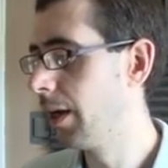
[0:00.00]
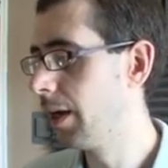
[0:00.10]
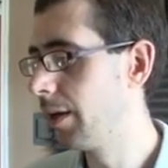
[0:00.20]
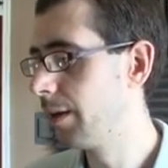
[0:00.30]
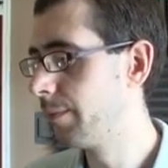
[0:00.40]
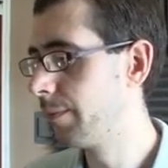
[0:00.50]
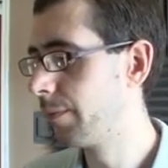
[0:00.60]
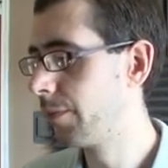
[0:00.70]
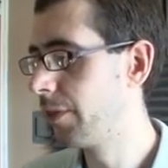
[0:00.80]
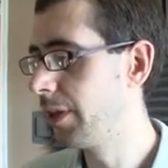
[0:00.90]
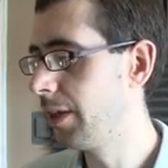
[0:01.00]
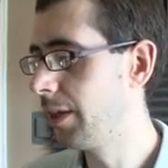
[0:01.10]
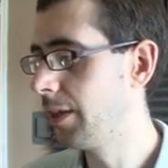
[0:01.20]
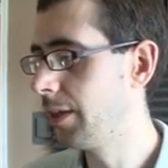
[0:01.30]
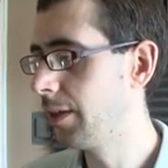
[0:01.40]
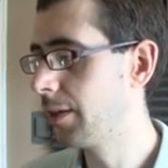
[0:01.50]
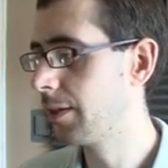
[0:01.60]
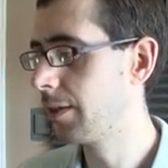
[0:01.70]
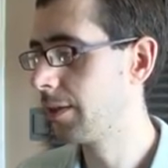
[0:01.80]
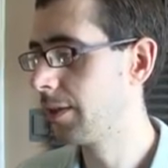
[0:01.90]
Um, the
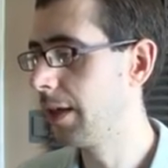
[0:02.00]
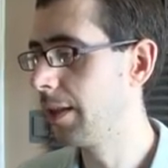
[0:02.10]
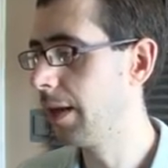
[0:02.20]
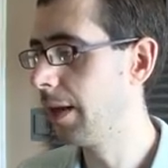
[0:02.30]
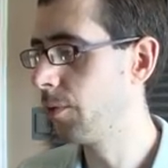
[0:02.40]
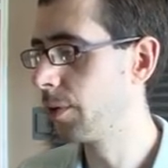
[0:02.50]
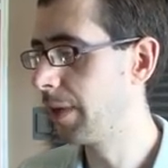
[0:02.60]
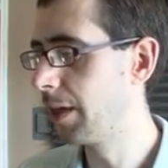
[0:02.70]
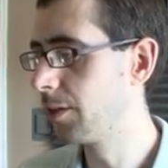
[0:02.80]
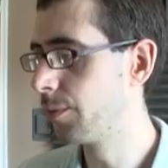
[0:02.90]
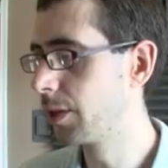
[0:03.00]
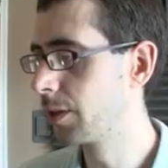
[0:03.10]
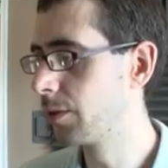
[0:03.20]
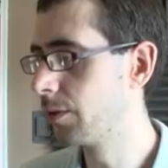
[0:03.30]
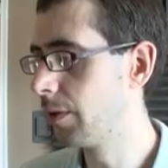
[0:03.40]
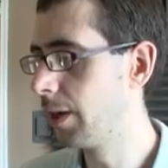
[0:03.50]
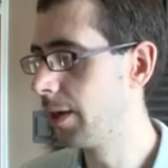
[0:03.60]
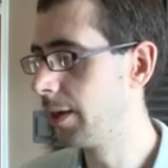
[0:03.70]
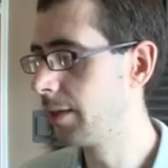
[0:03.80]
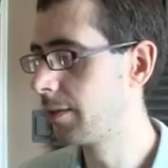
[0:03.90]
yeah, the network manager worked all
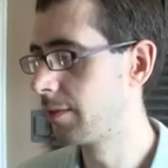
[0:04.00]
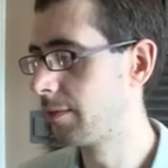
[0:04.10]
right.